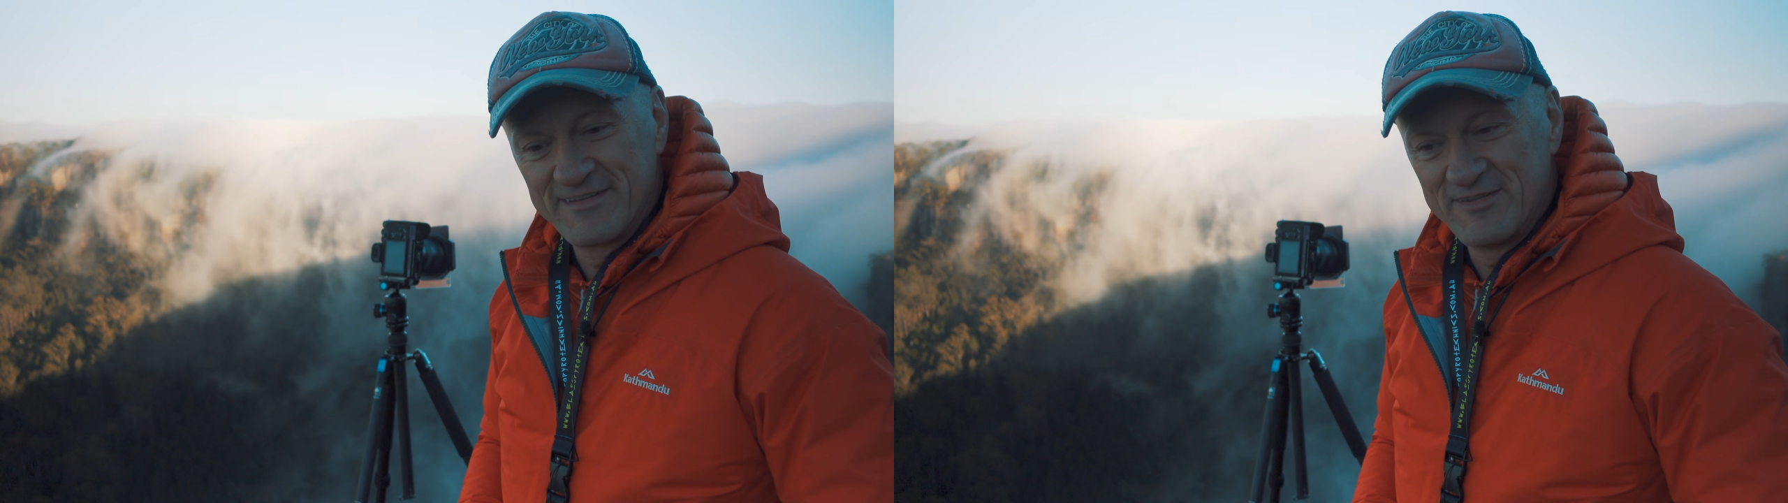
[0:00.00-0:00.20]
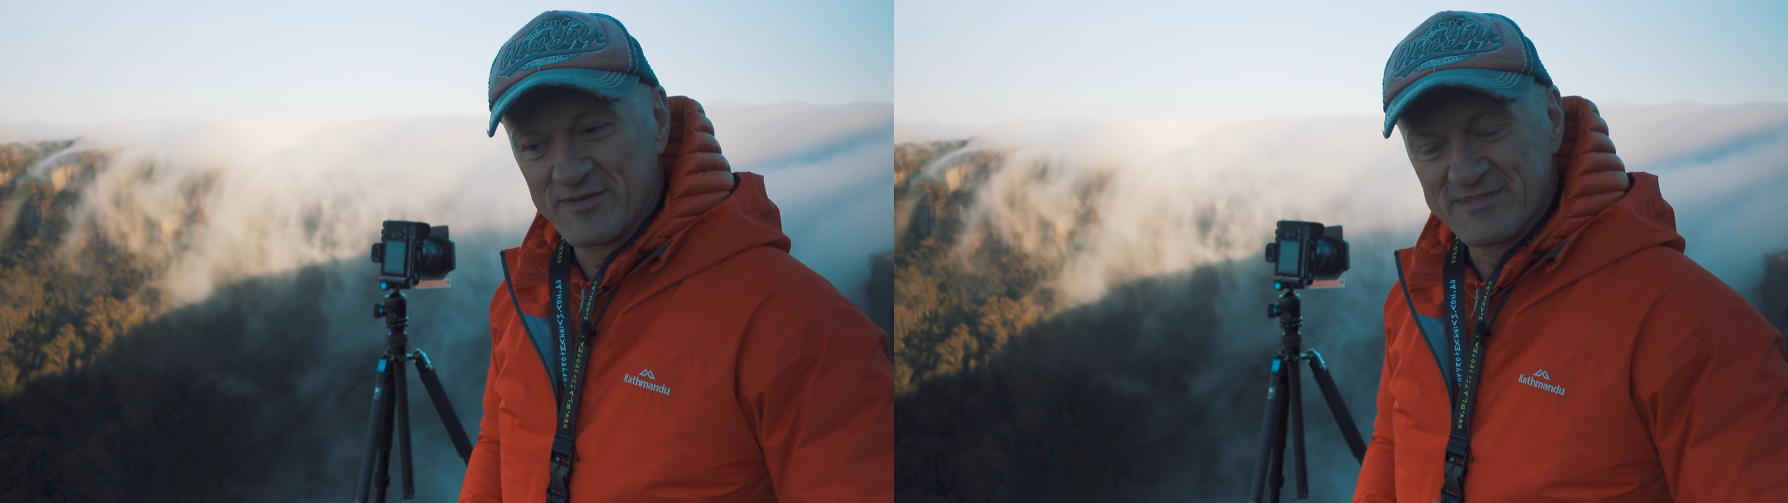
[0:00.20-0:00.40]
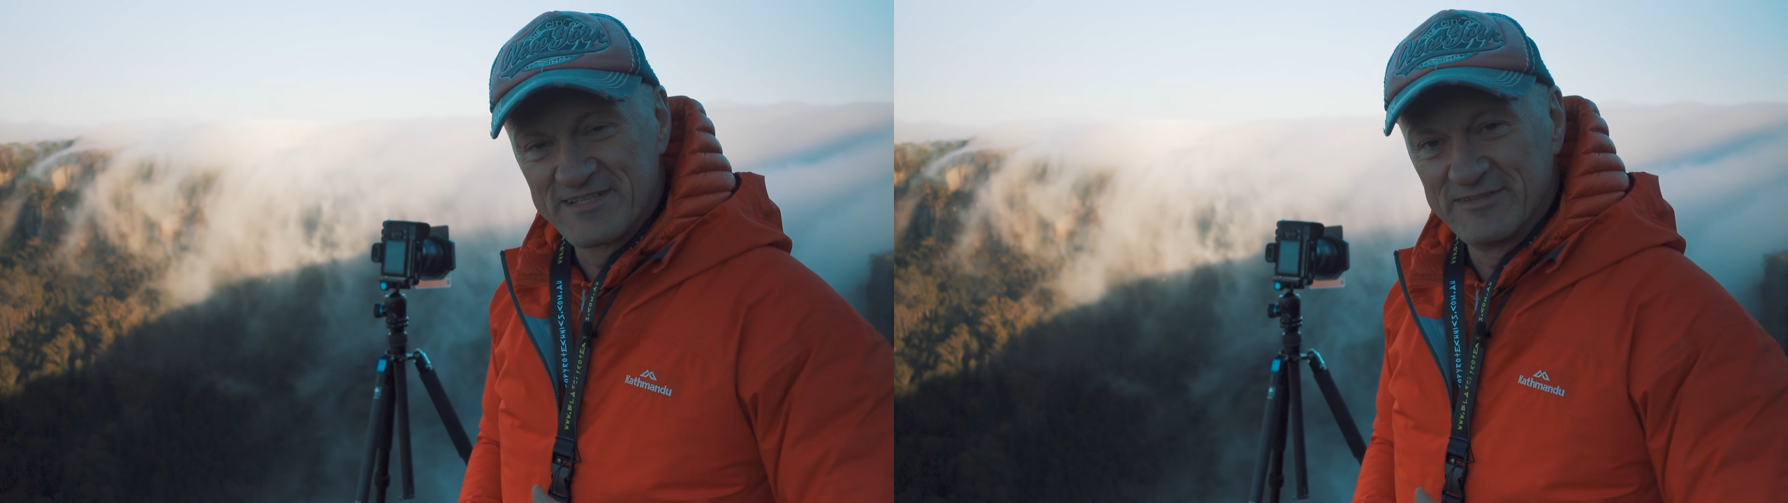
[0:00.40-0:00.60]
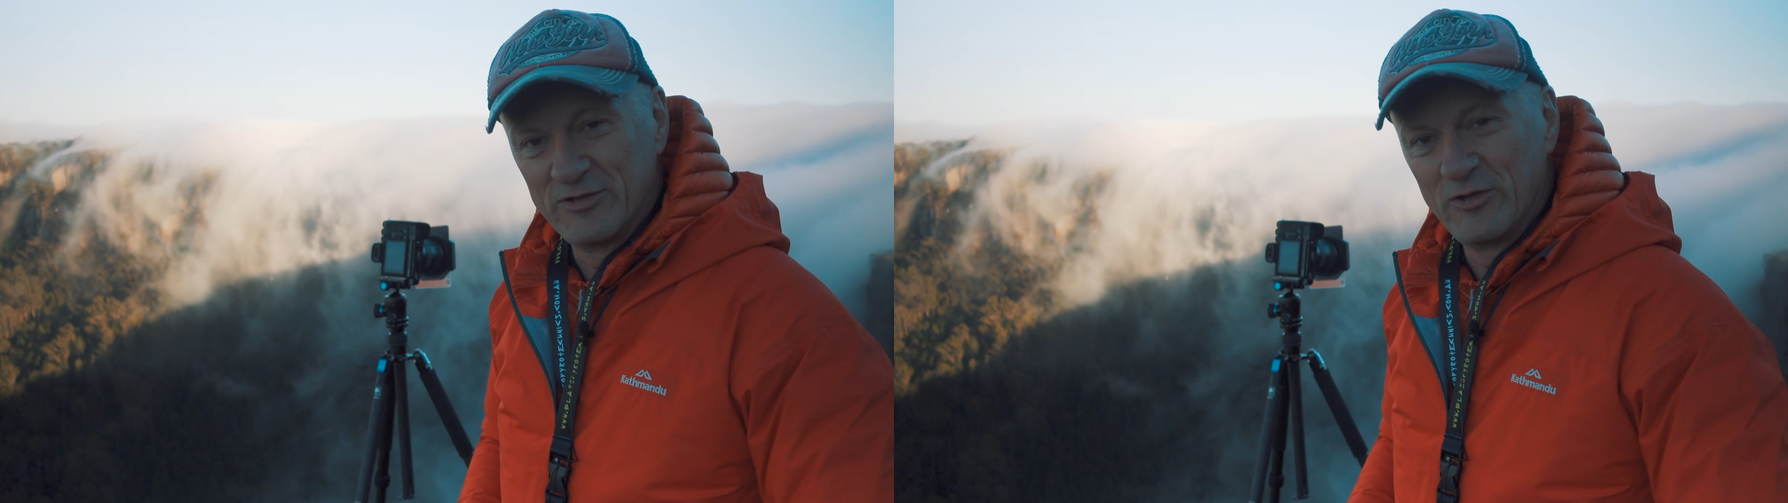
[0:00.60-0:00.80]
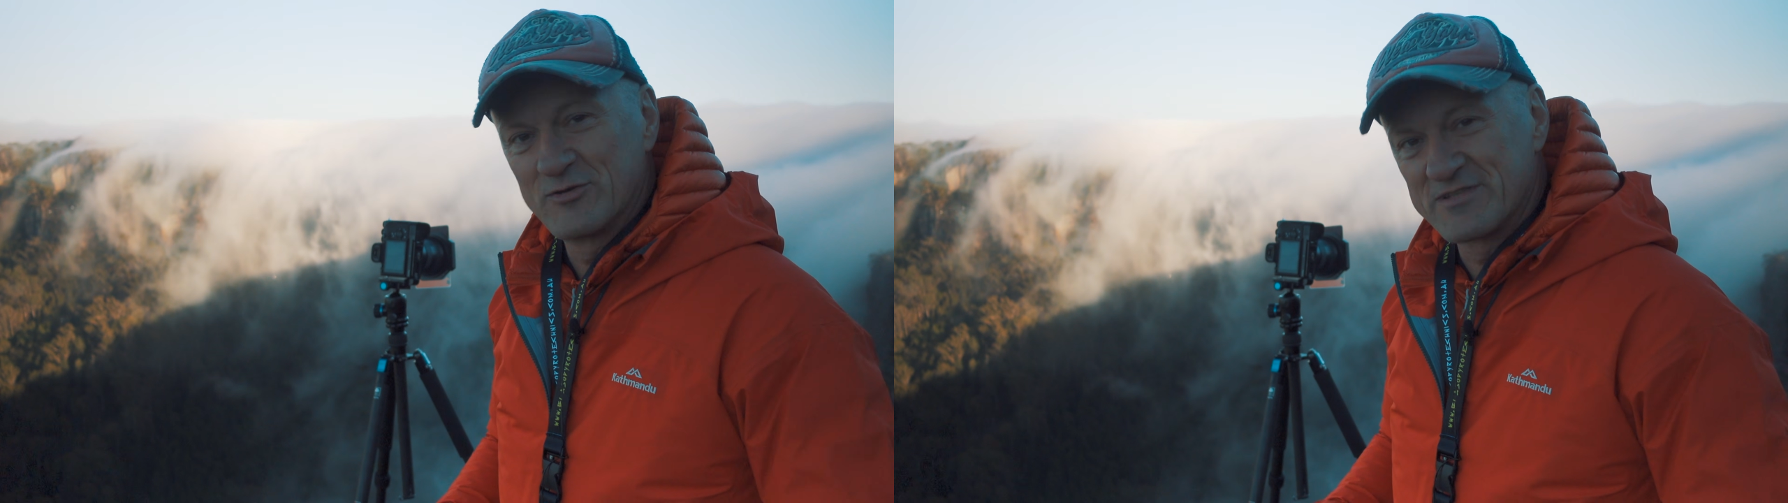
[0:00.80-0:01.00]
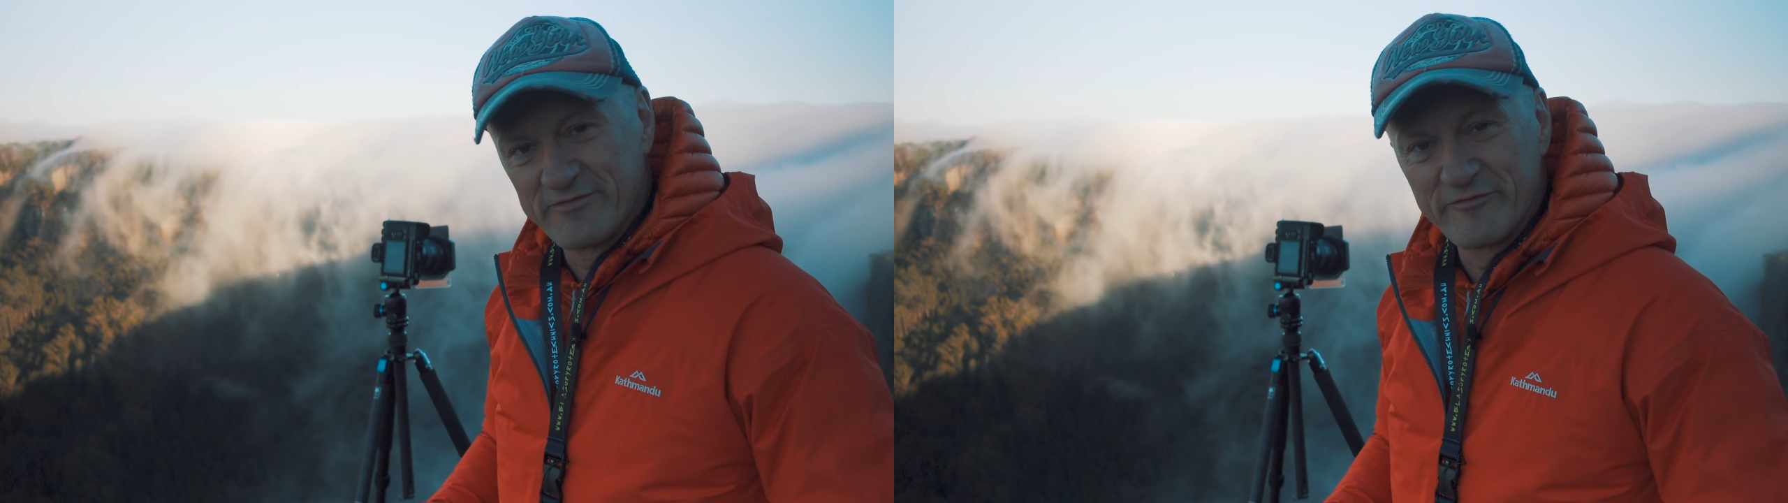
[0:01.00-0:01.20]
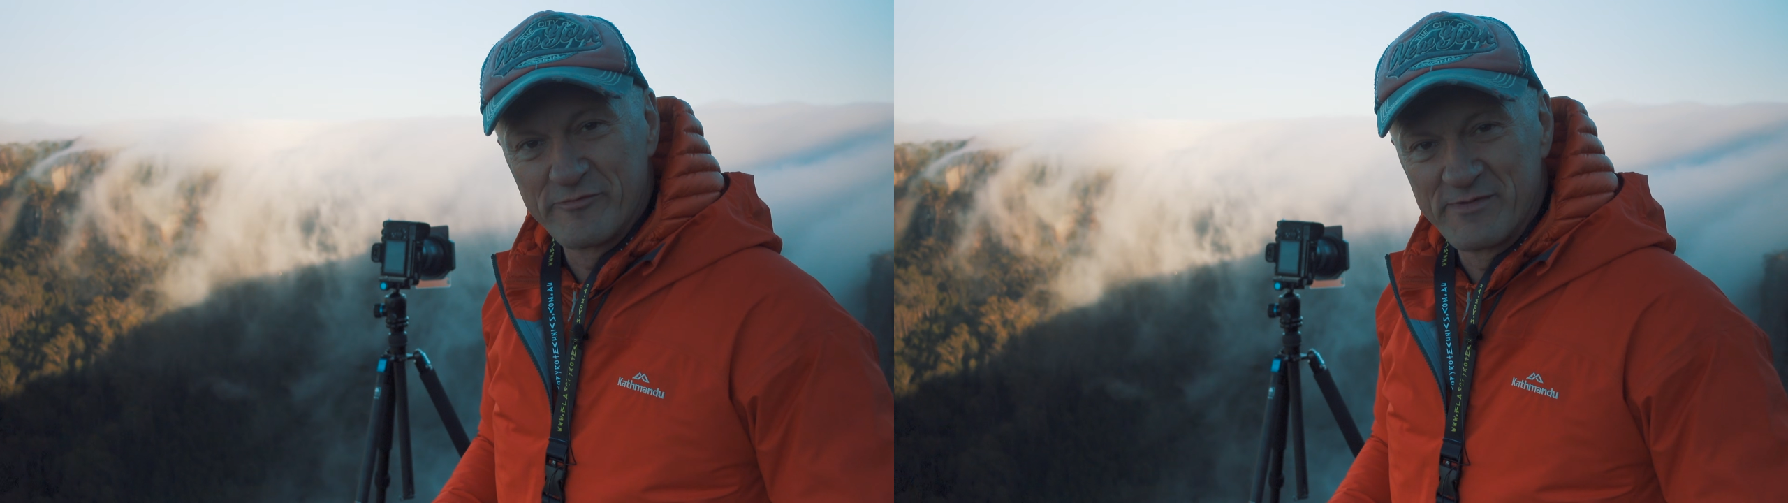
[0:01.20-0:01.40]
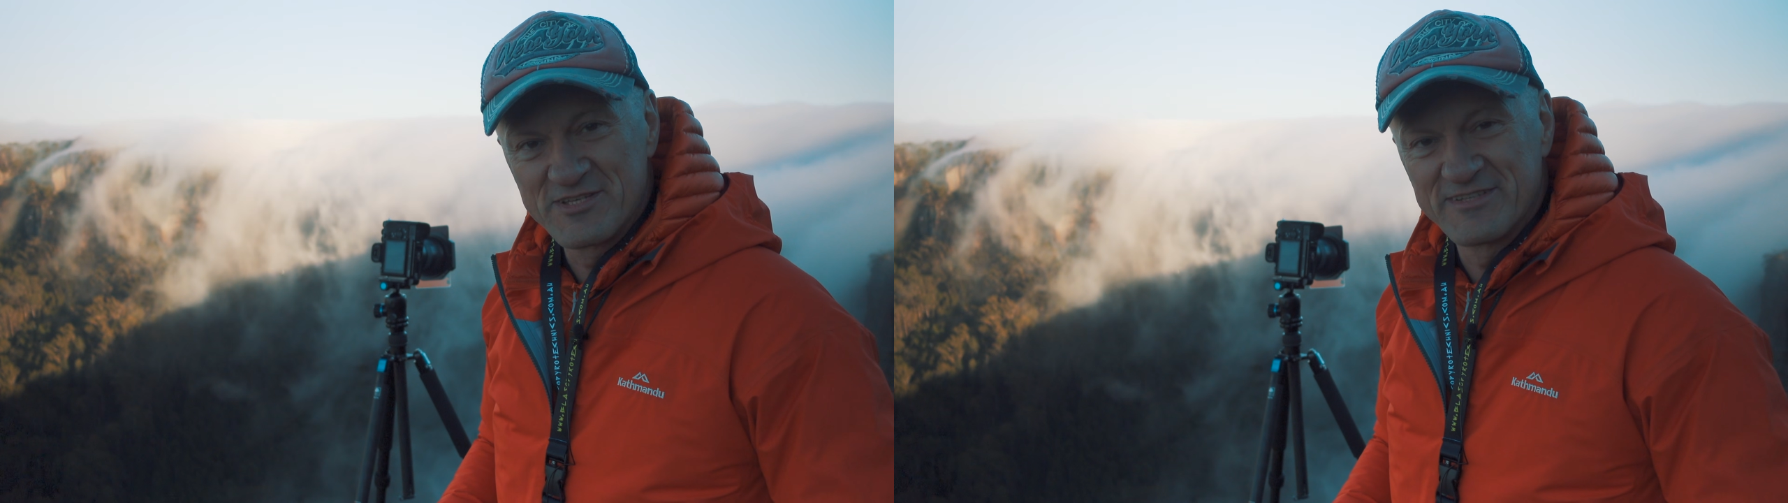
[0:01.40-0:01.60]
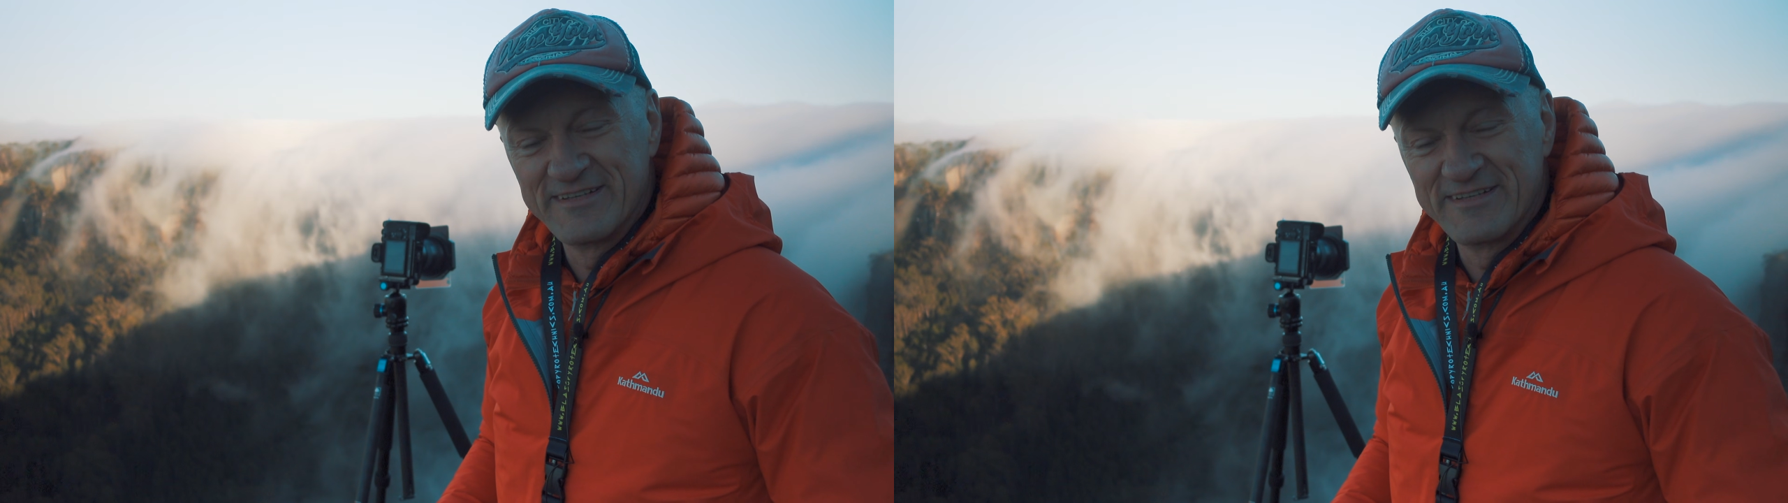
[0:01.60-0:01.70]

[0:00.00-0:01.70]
you can see lots of information